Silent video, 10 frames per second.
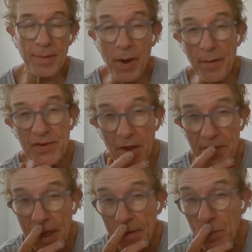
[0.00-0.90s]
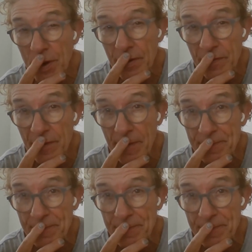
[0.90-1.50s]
moments like that where